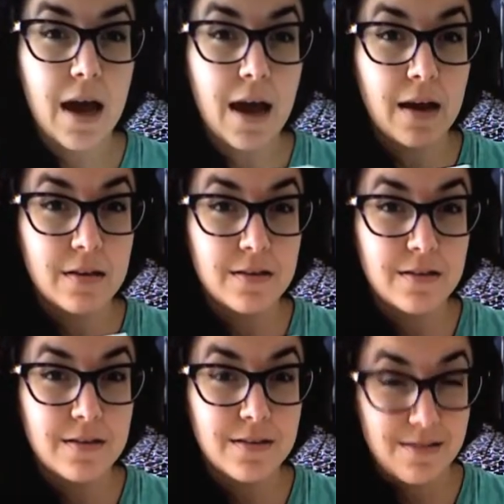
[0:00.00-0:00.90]
And
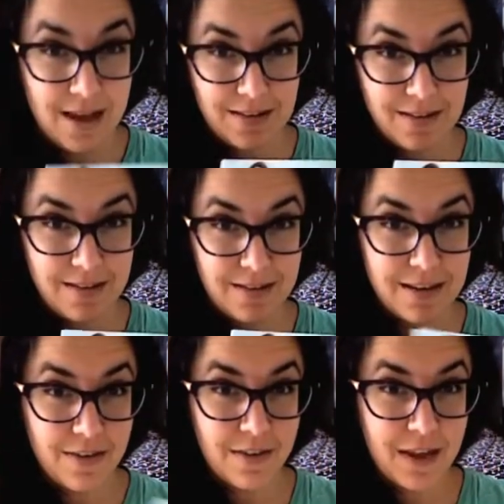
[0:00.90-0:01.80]
yes, it
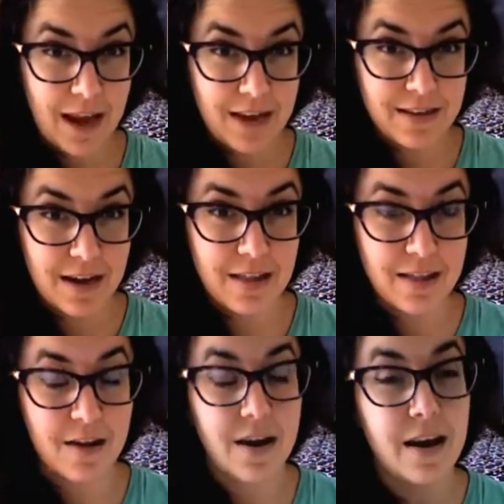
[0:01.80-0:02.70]
definitely has that in there.